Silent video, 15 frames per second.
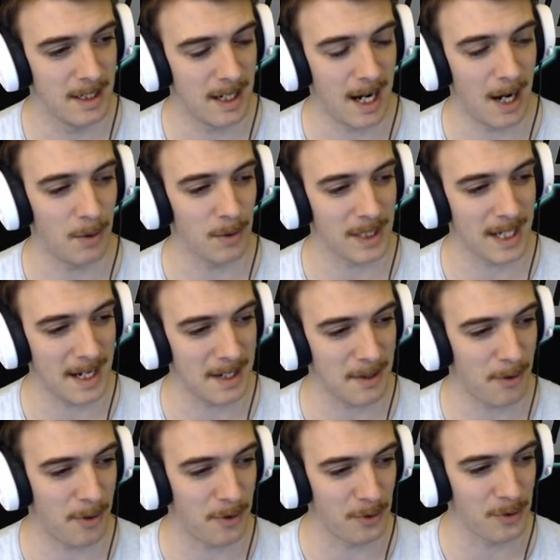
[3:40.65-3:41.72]
I would get
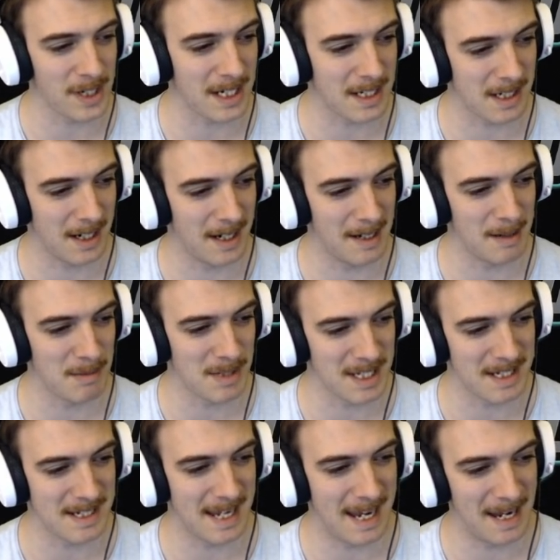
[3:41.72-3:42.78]
3 times the
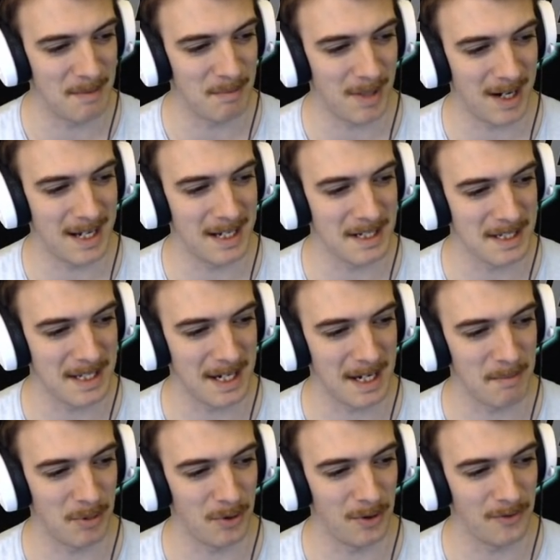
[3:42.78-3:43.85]
10 buy-ins that I
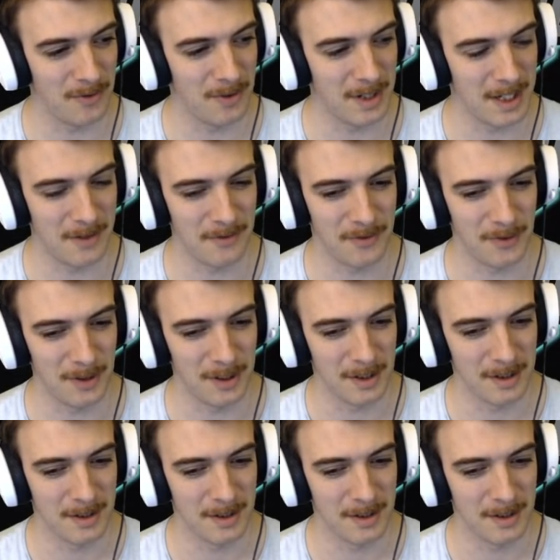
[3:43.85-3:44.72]
bought in for.